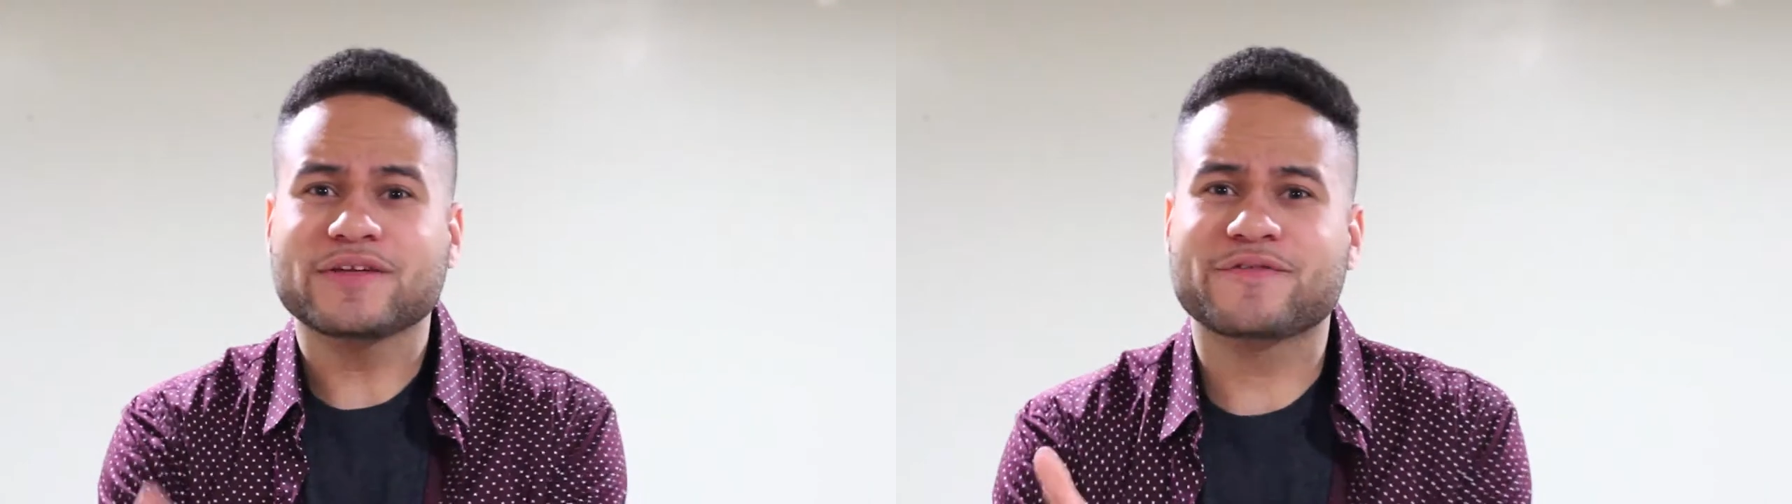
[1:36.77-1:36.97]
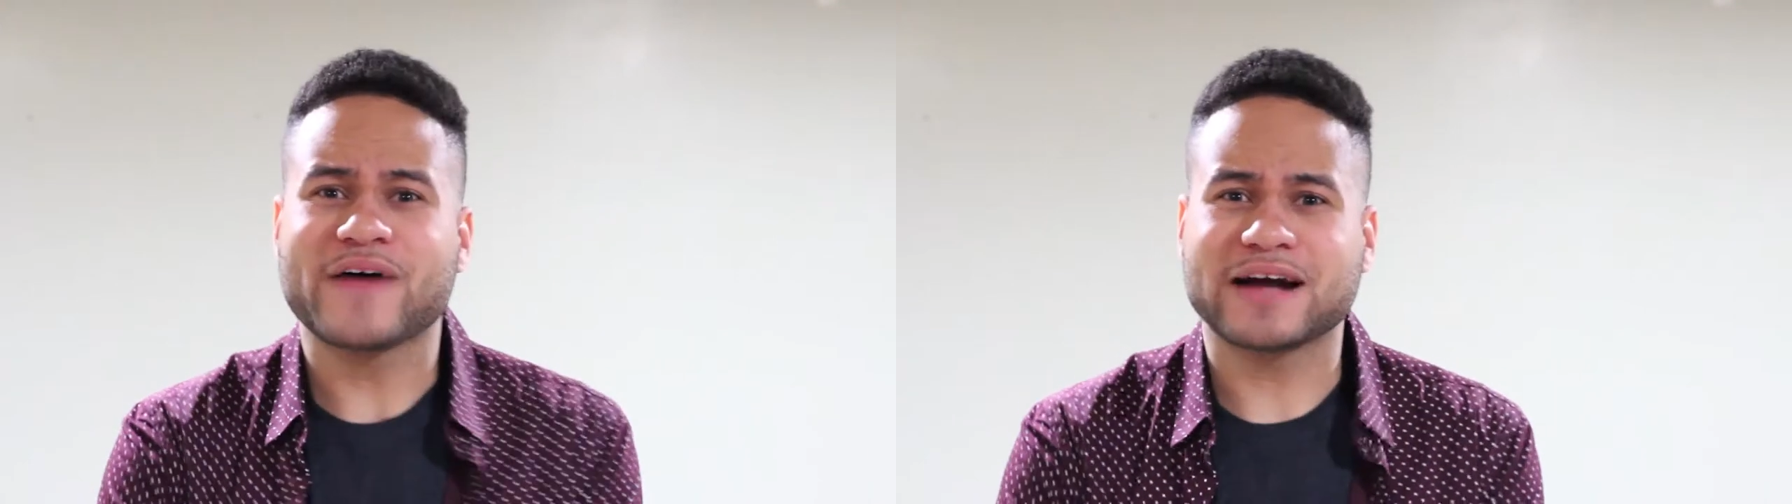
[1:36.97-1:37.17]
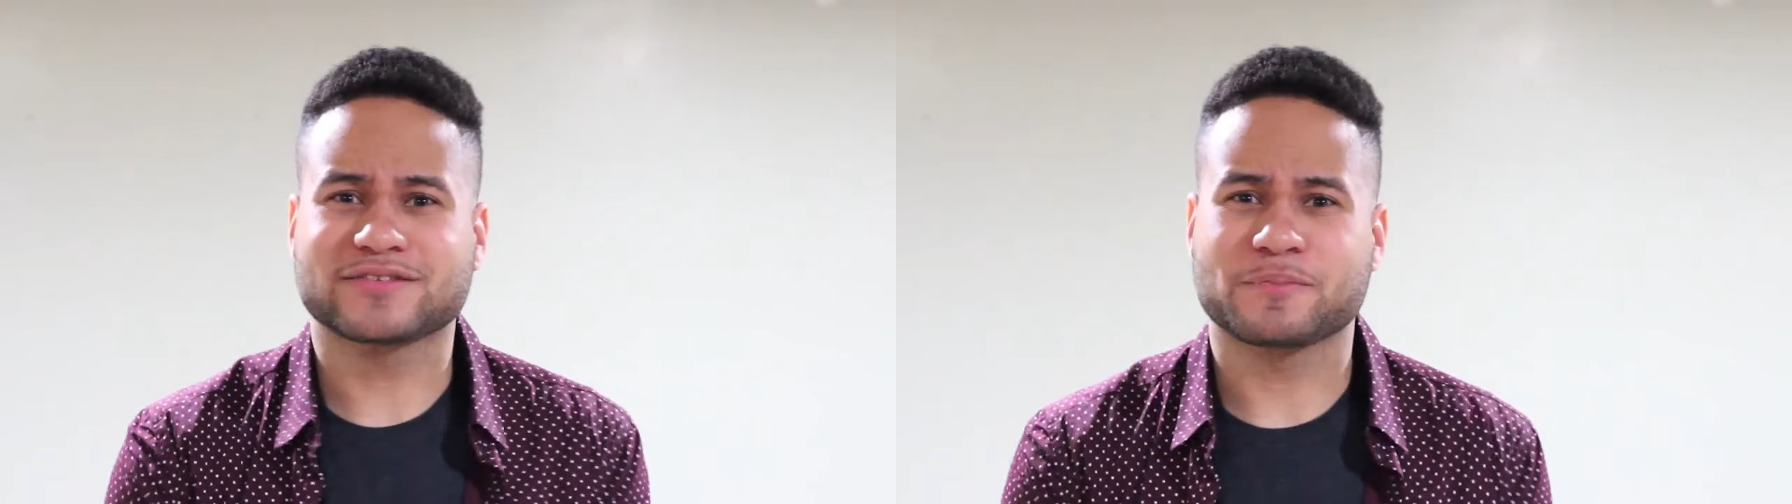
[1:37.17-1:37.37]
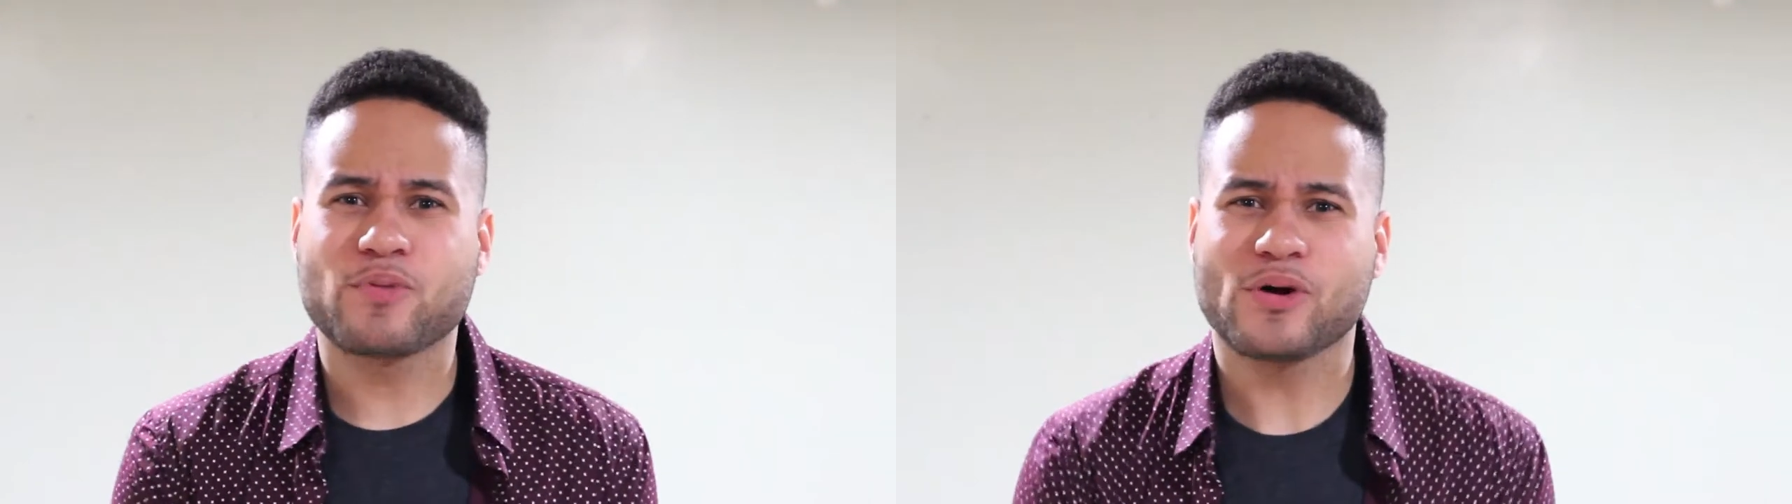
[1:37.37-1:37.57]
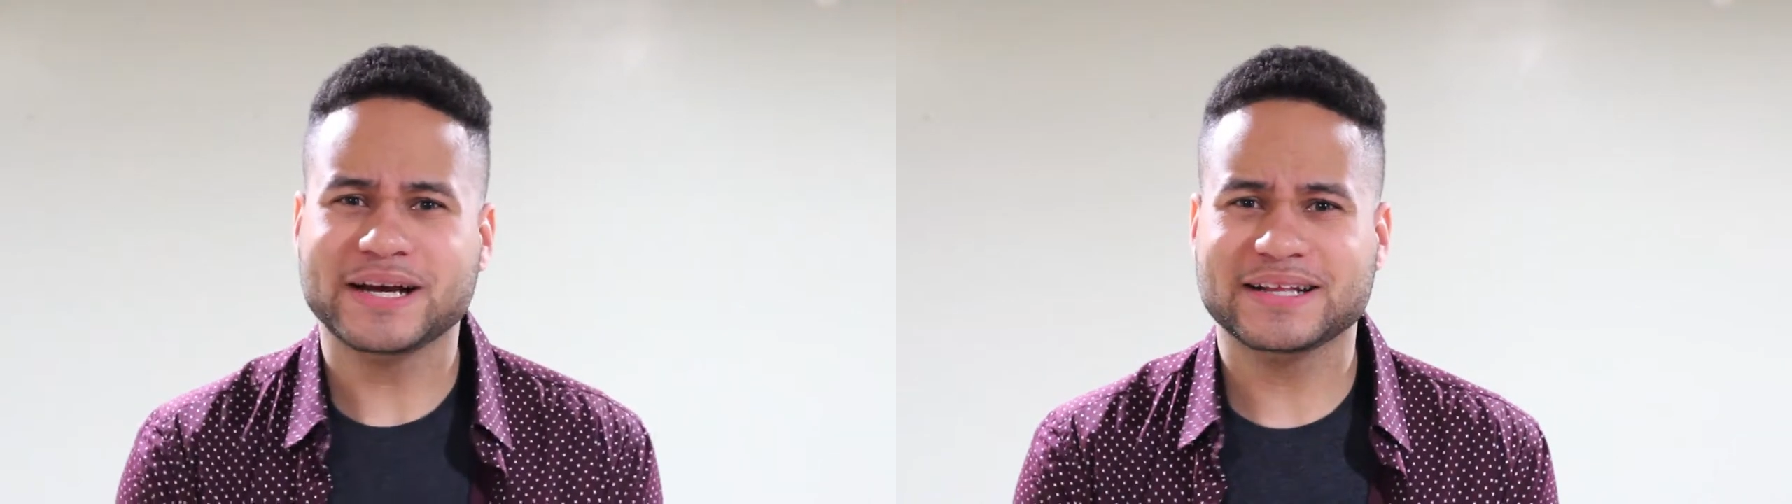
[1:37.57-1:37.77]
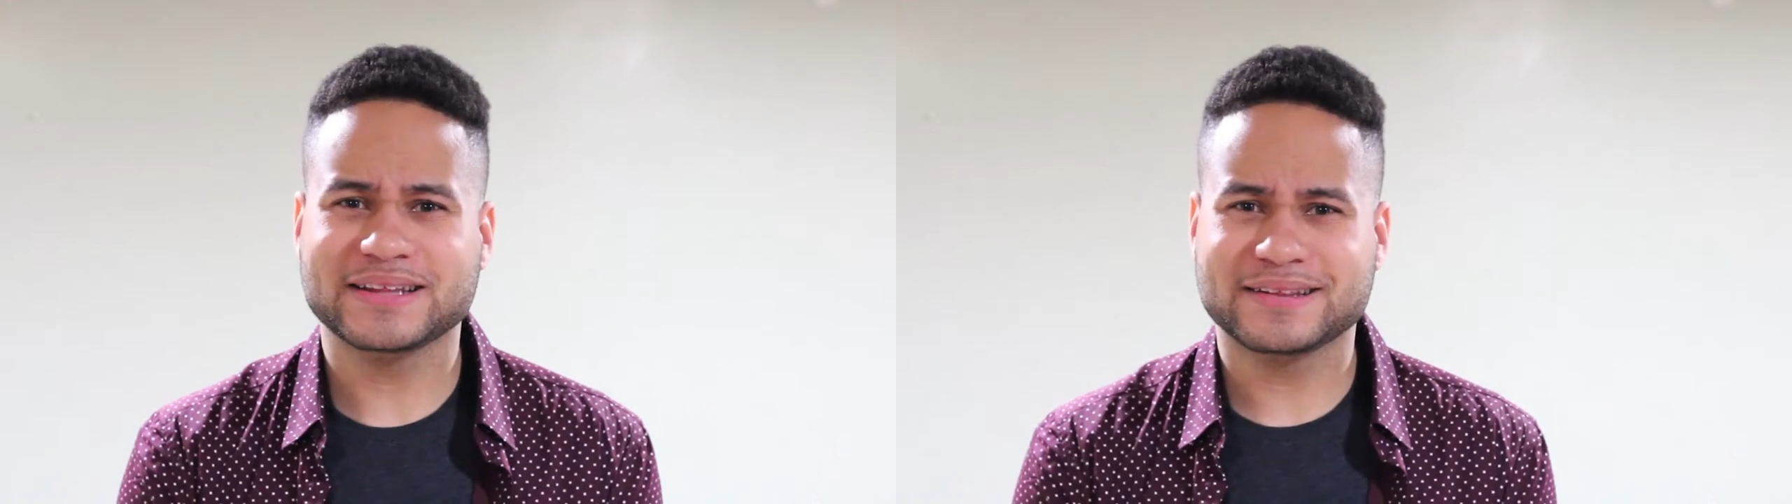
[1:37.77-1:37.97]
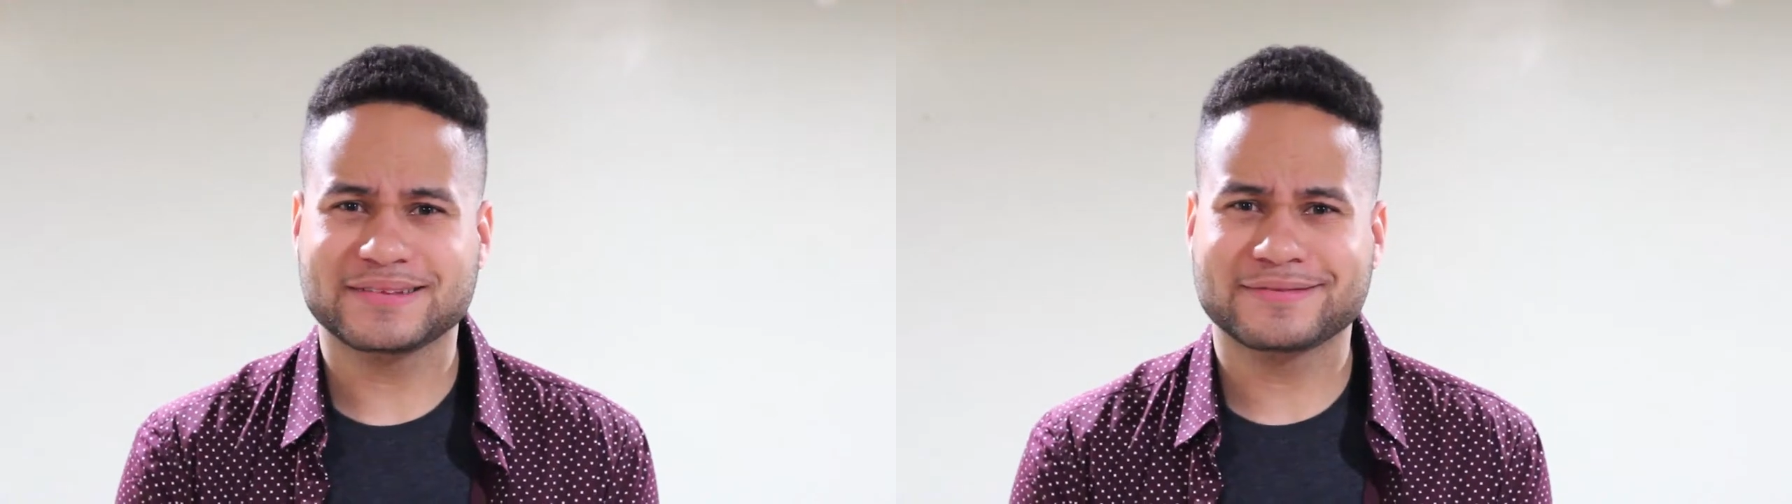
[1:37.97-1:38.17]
the facts are pointing